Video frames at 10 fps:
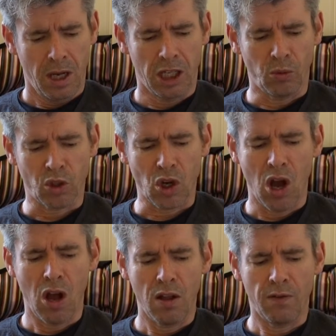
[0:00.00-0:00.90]
It was
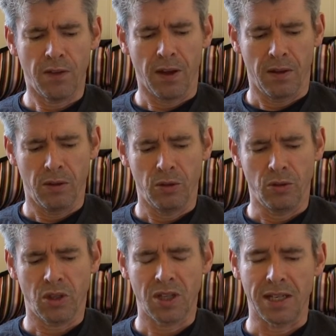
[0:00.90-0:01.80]
Arthur who
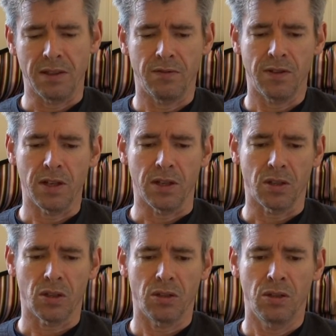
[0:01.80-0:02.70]
said it
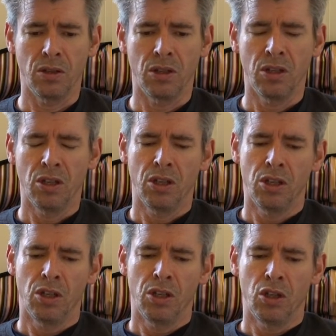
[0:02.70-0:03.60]
first.
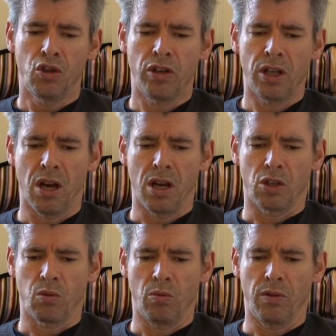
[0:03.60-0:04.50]
Do you
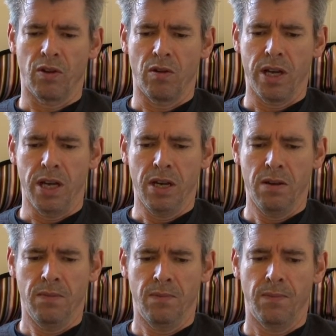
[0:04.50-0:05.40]
realise what we've got
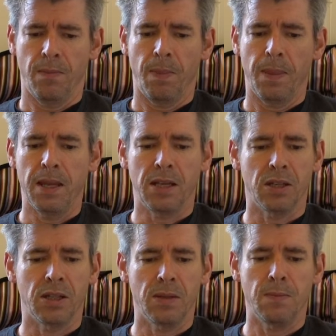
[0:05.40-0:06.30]
here?
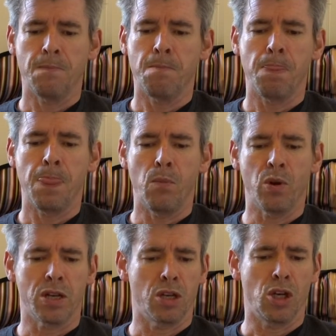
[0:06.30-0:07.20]

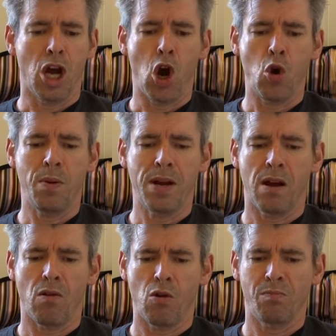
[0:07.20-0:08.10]
We could open
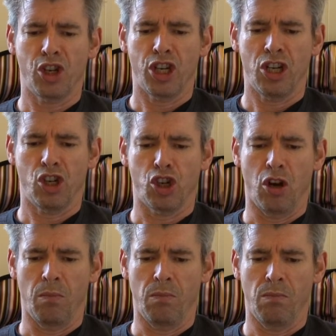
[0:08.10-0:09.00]
our own machine
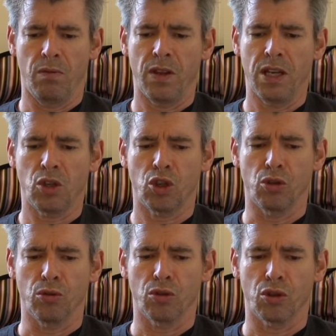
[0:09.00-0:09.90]
shop with these
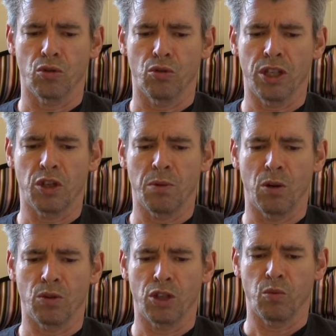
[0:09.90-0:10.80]
tools and all these
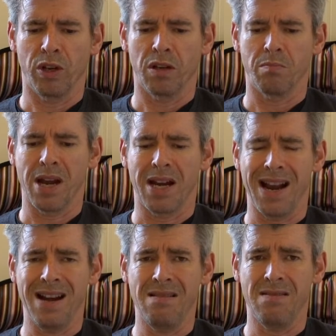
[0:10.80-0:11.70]
motors. We could make
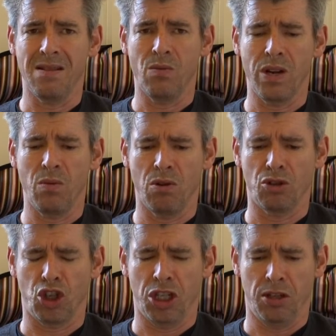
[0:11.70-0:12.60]
anything we
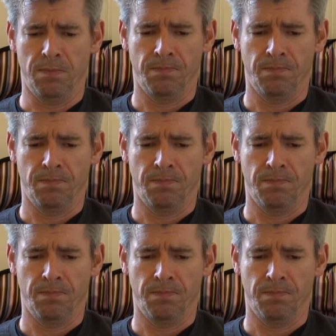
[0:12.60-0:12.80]
wanted.